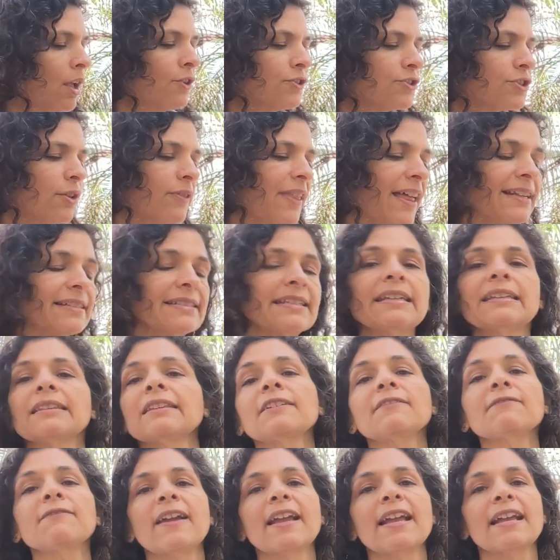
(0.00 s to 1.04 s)
So that
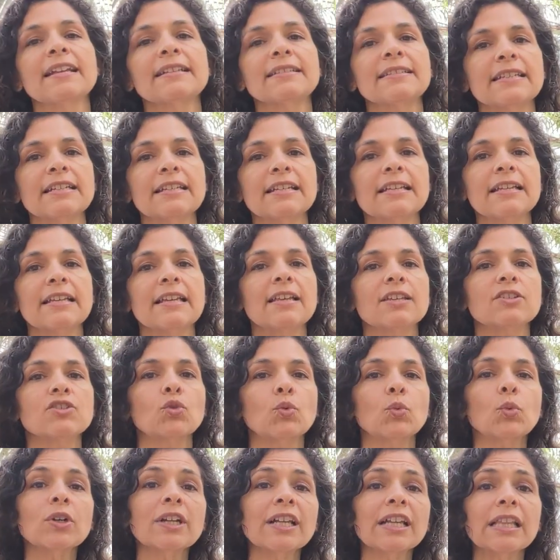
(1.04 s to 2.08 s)
teething phase is
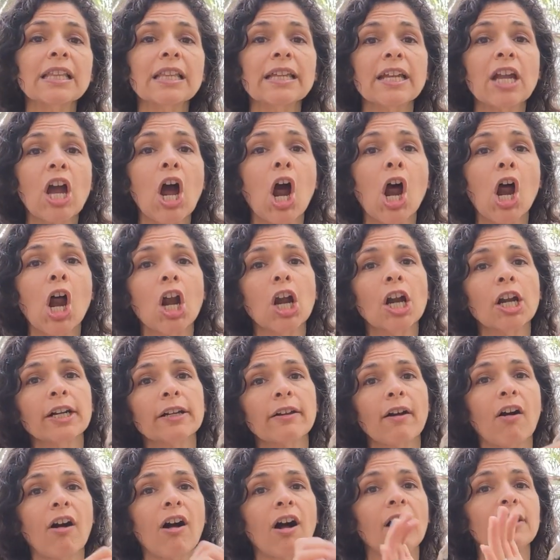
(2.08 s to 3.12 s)
really hard
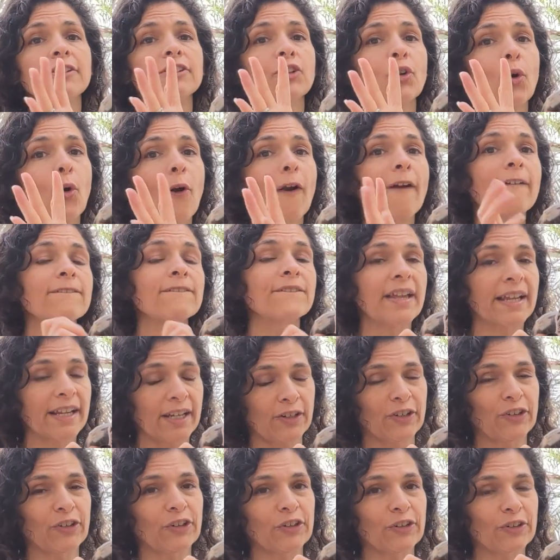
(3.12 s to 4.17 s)
on your
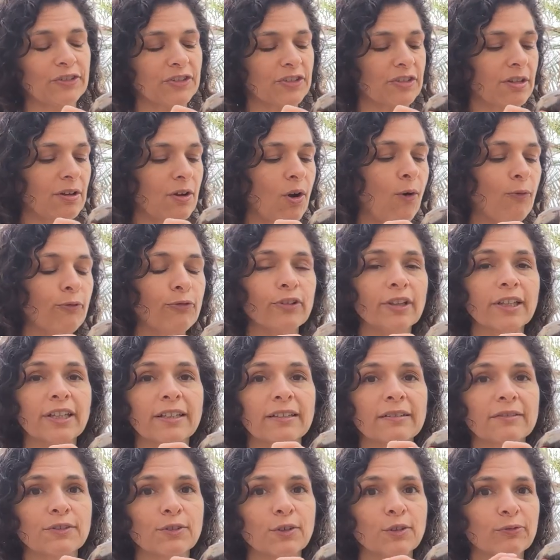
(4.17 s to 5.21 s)
fingers.
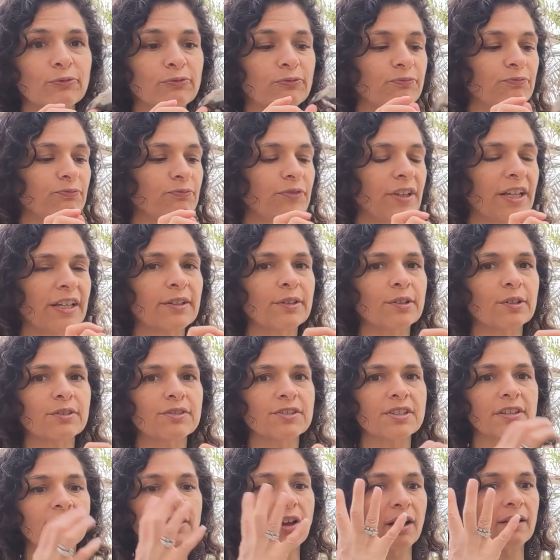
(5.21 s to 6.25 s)
Hopefully your
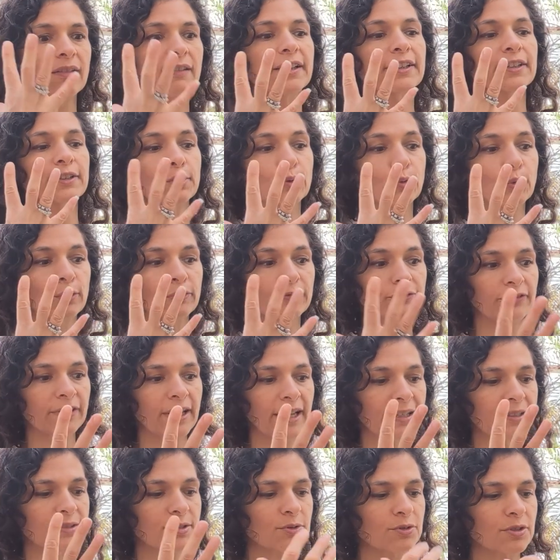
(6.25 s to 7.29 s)
fingers and not like your
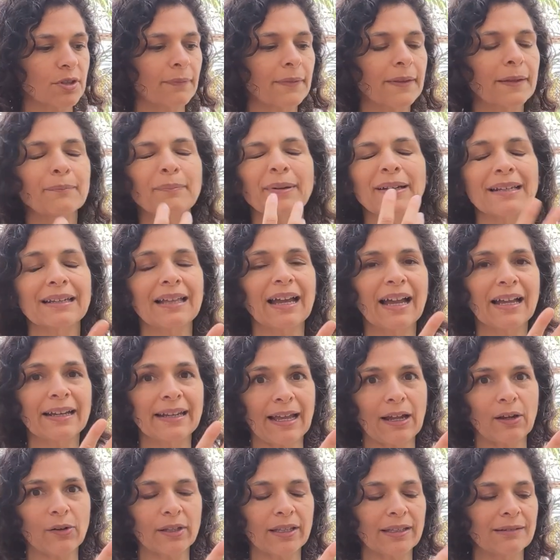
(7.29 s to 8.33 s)
face or something, but I
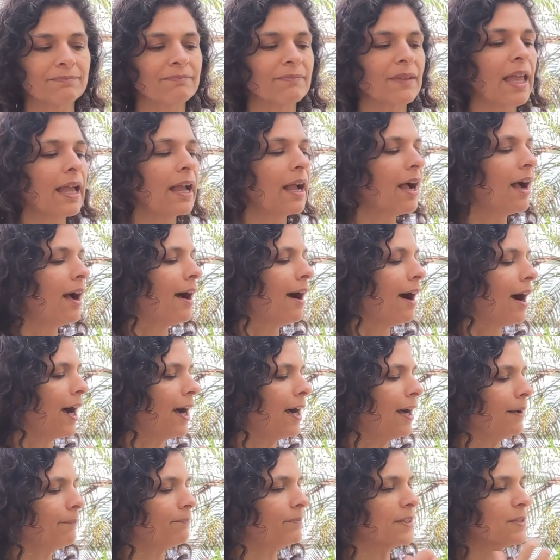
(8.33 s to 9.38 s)
doubt it.
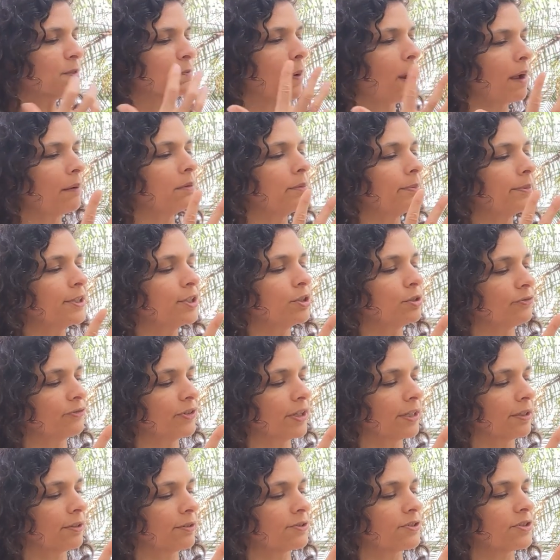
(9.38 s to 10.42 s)
Um, it's probably your
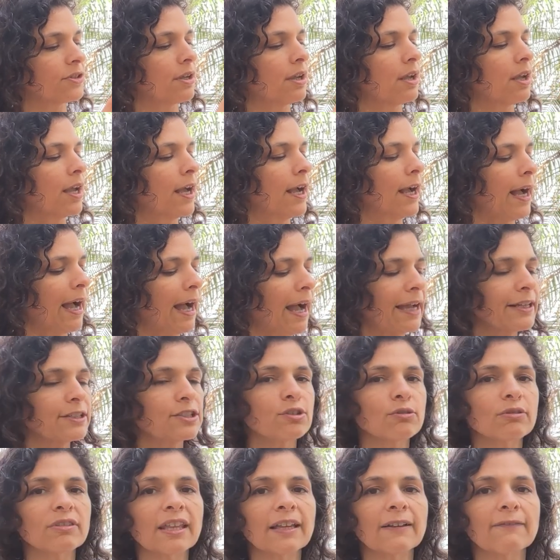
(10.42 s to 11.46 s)
fingers. I
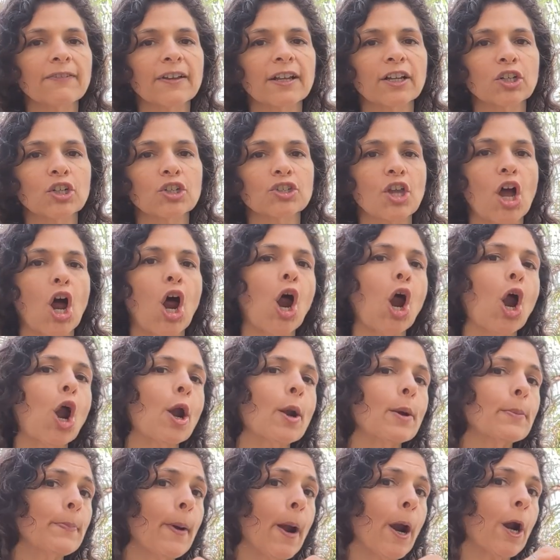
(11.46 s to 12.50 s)
do think fingers
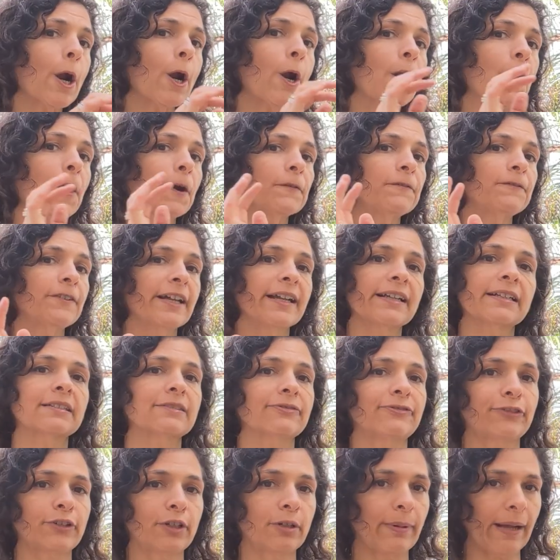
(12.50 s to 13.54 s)
are perfect
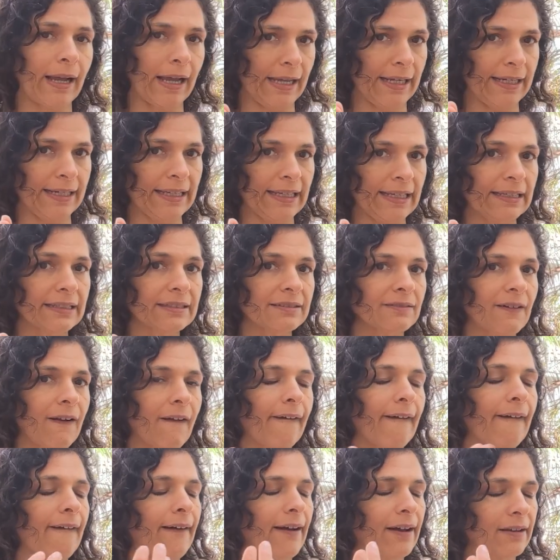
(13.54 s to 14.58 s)
for biting,
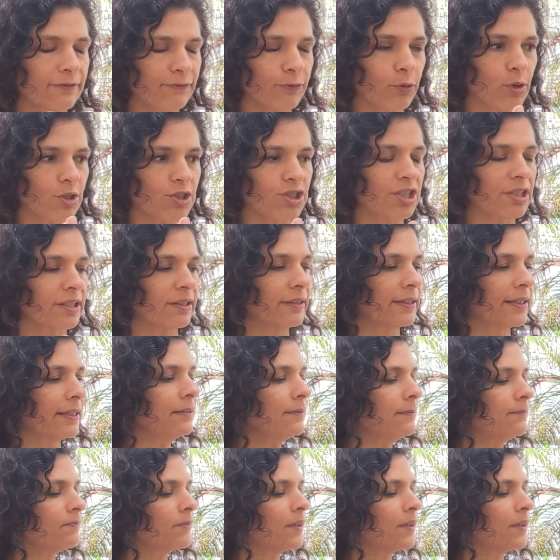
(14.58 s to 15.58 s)
unfortunately.